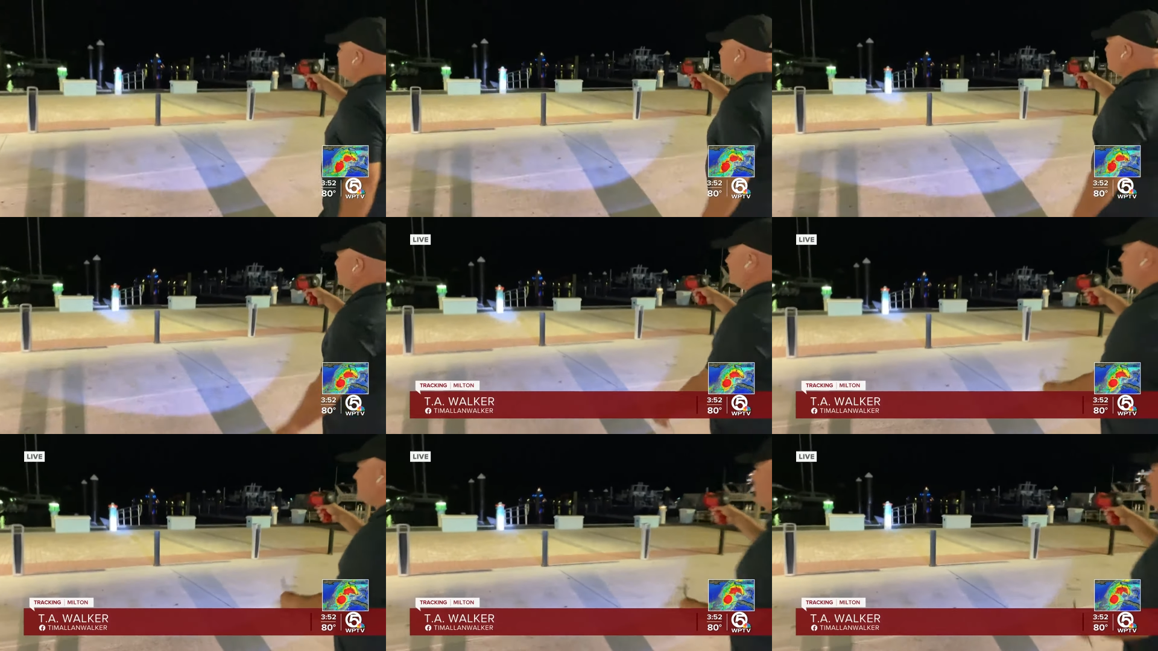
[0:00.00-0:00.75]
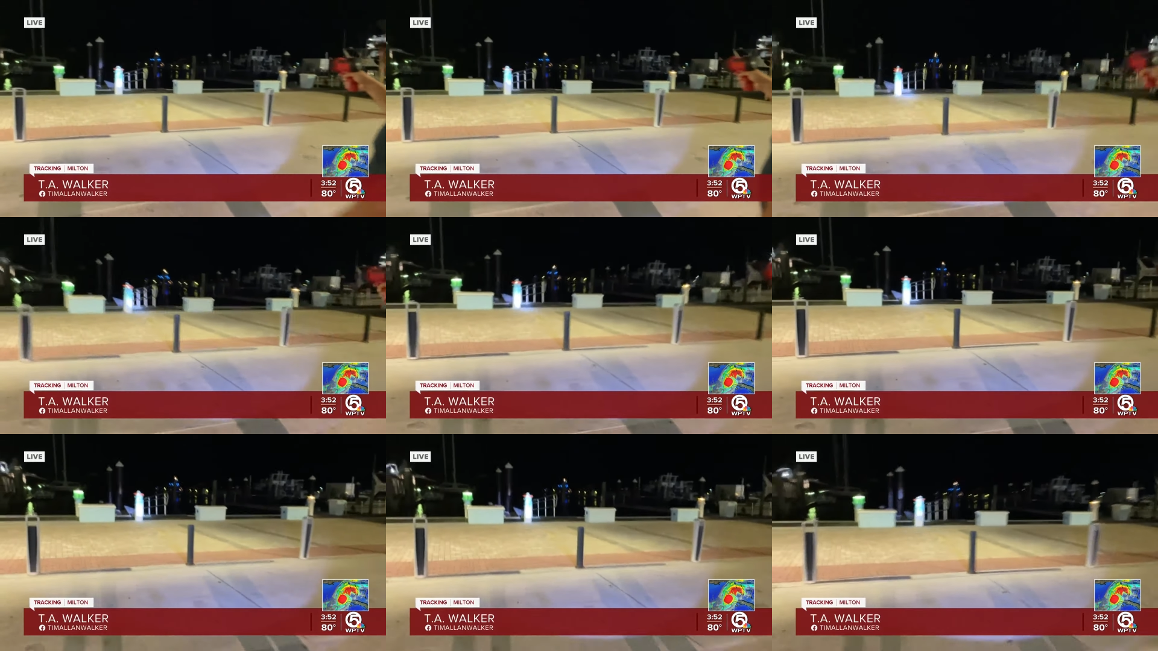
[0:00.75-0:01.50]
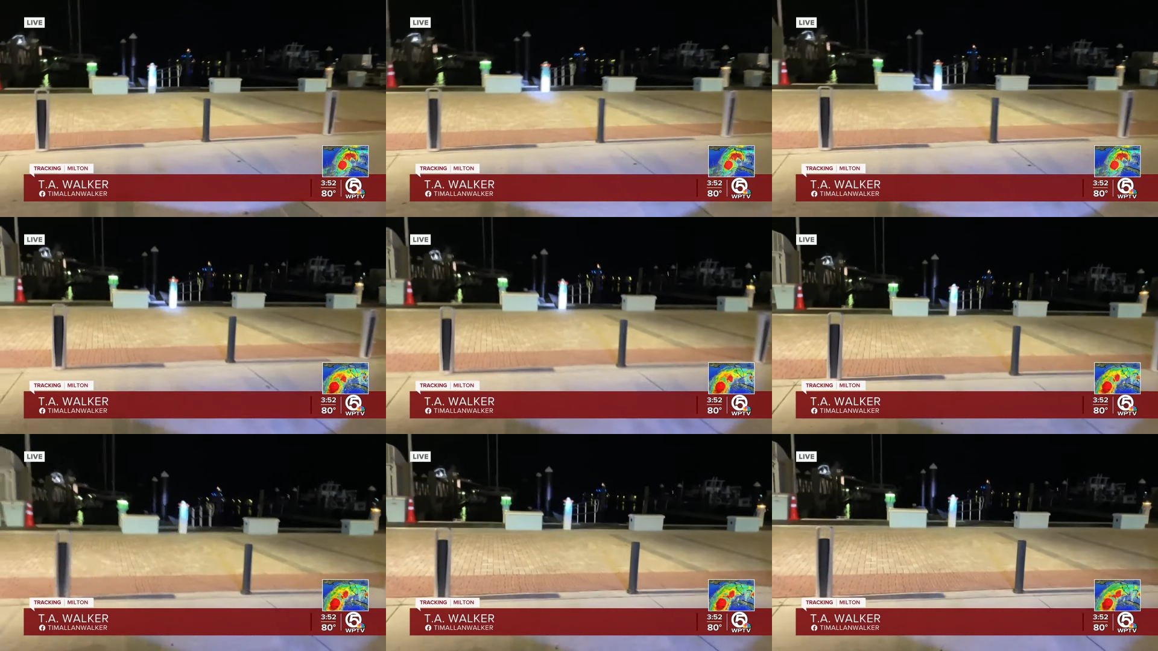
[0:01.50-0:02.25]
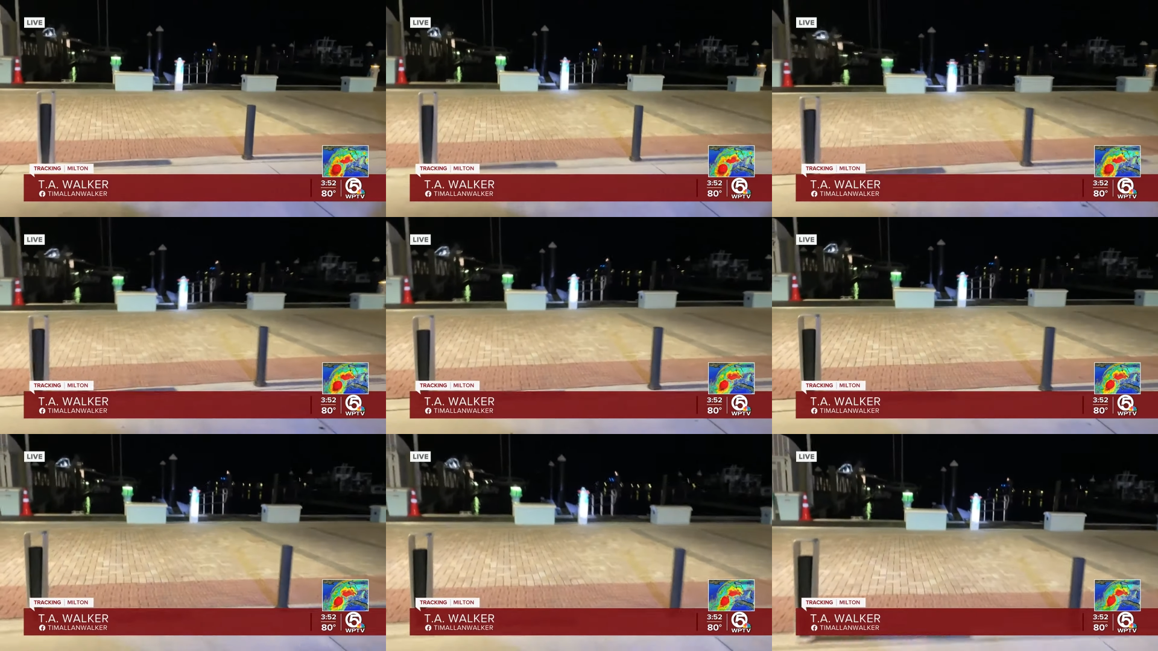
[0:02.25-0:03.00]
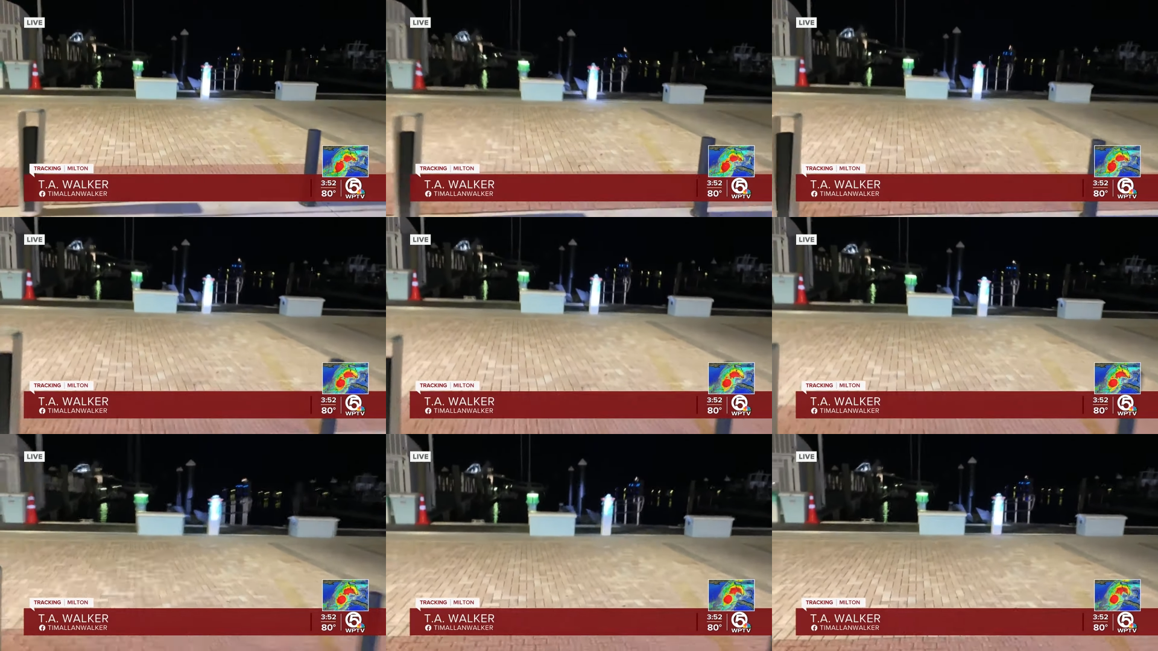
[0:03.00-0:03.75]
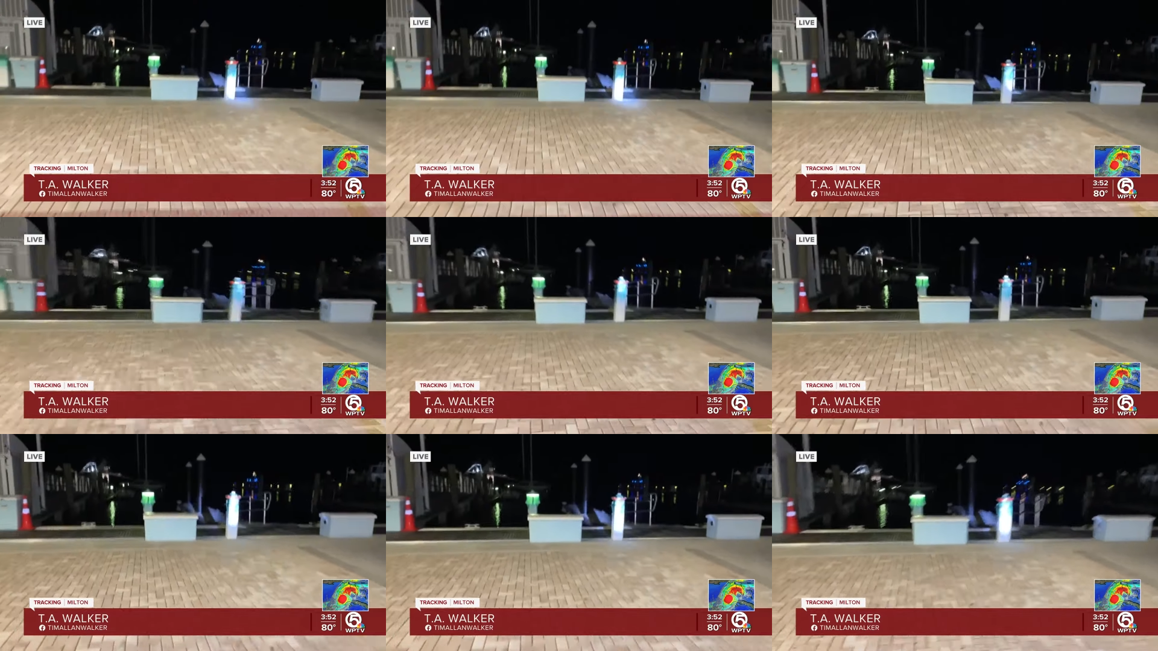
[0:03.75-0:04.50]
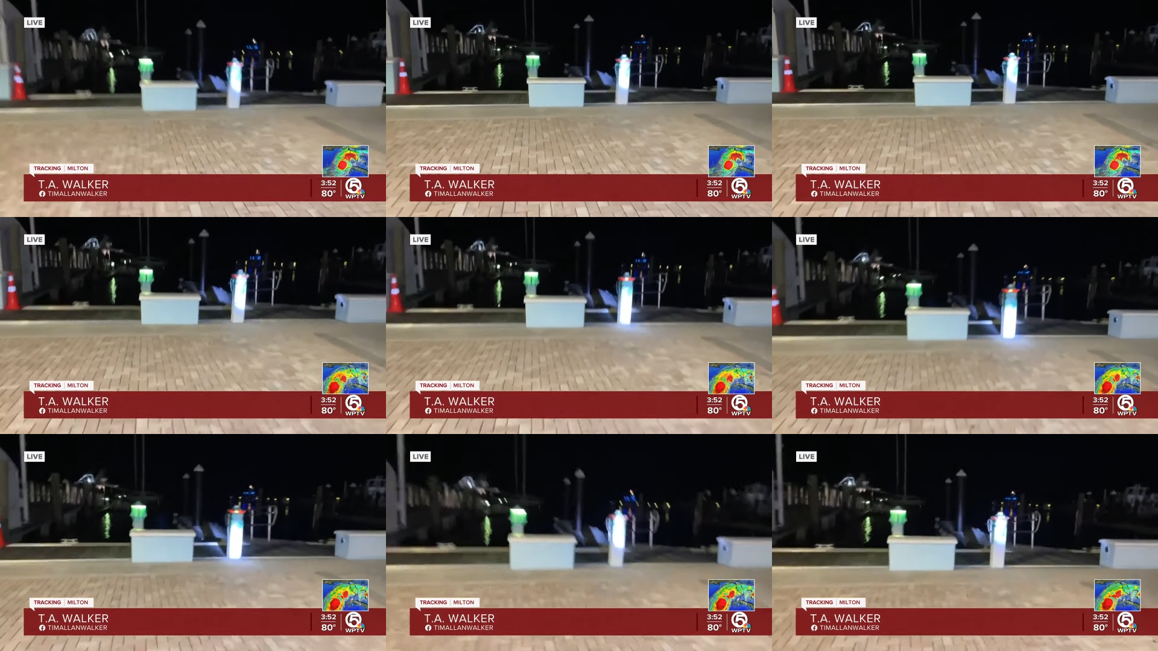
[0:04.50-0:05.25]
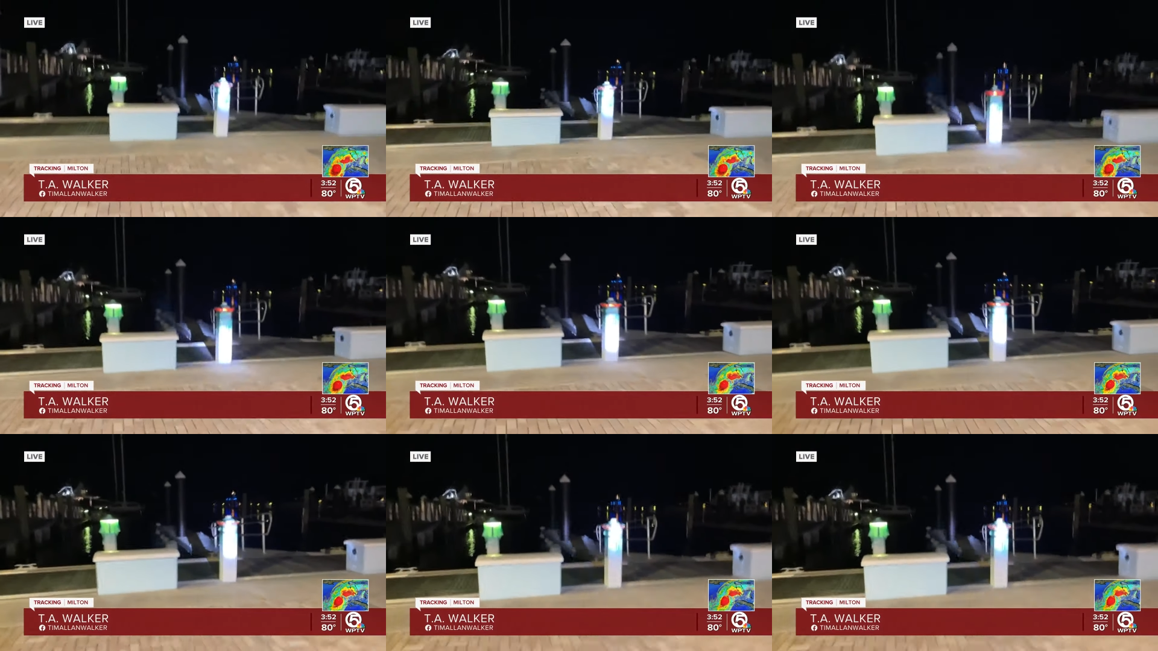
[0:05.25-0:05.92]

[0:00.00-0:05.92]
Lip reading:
(no speaker visible)